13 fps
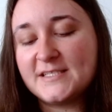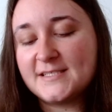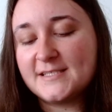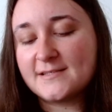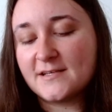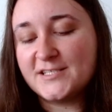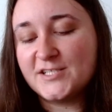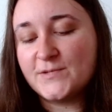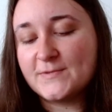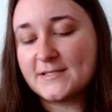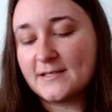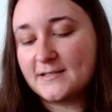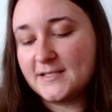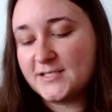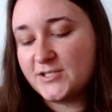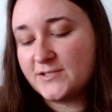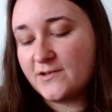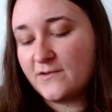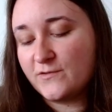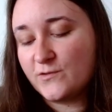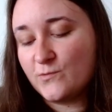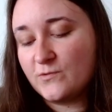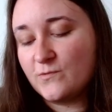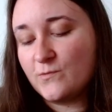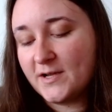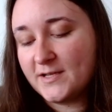did decide, she was like, let's just go for the
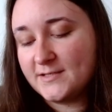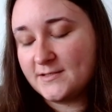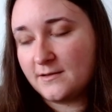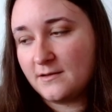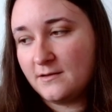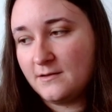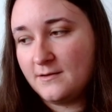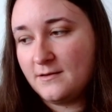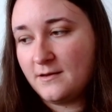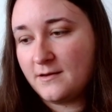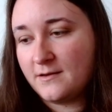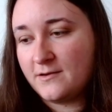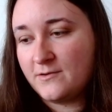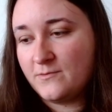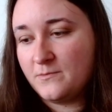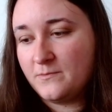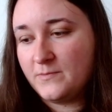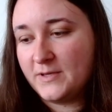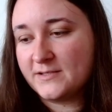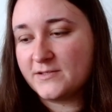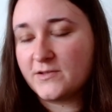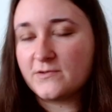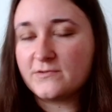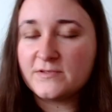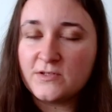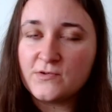wool winder. Because
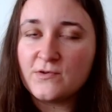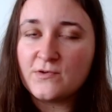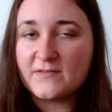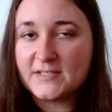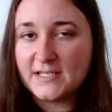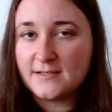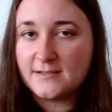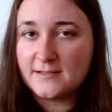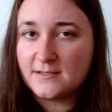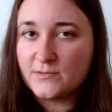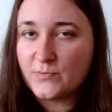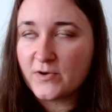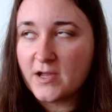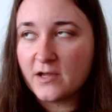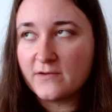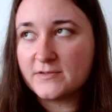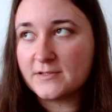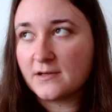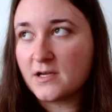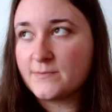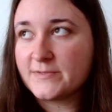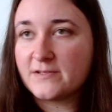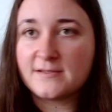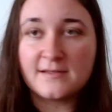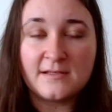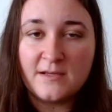those do have a tendency to break over time, so
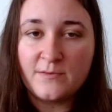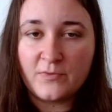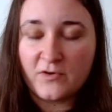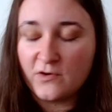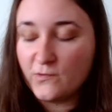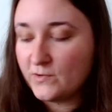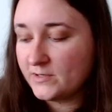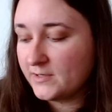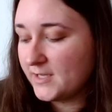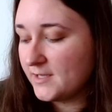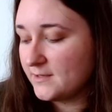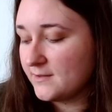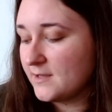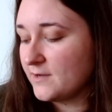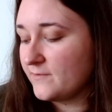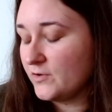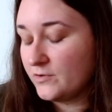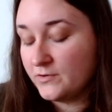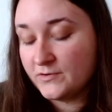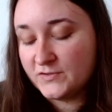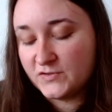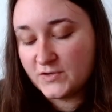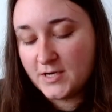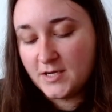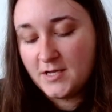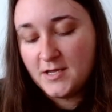it's the Knit Pro one again that I've got in
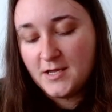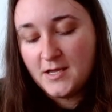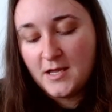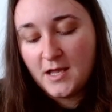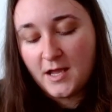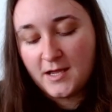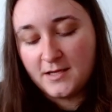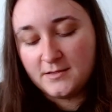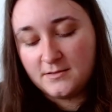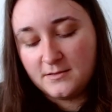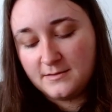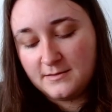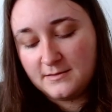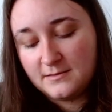Austria, and